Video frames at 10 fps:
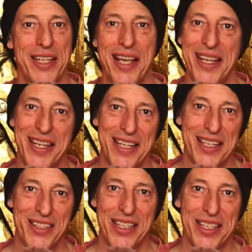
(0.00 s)
Take it
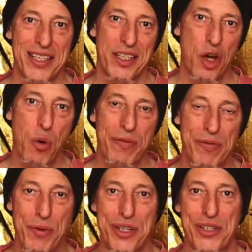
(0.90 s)
easy. Don't
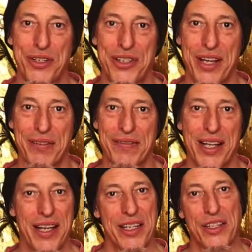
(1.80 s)
force yourself.
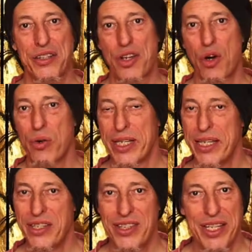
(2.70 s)
Just go
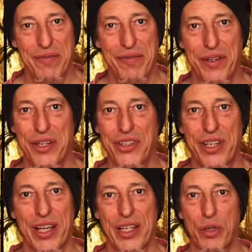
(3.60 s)
easy at
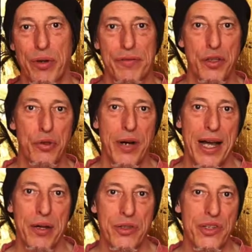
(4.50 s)
first, do a few
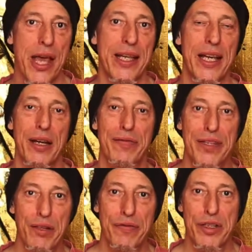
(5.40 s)
rounds, get a
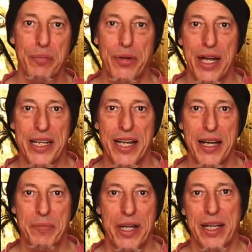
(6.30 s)
feel for the
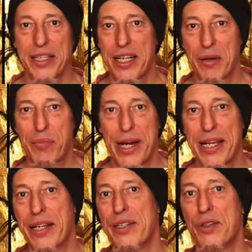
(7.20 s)
pranayam, take a
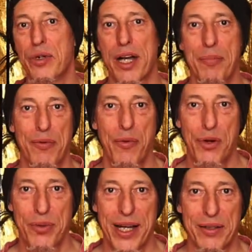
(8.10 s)
break, do a couple
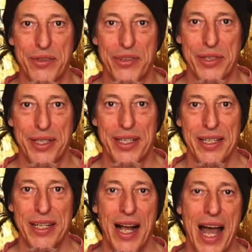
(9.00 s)
more rounds.
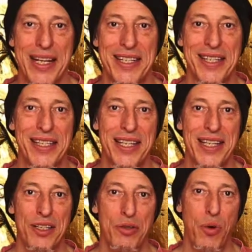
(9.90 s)
Ideally,
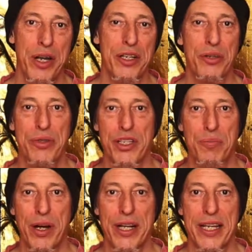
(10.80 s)
you'd want to do this
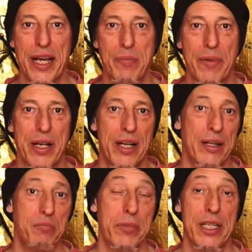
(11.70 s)
pranayam
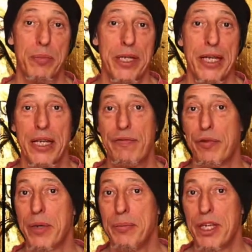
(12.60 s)
in the beginning
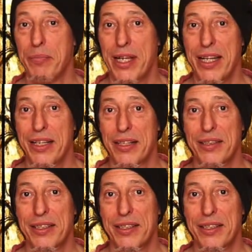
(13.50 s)
for maybe a minute.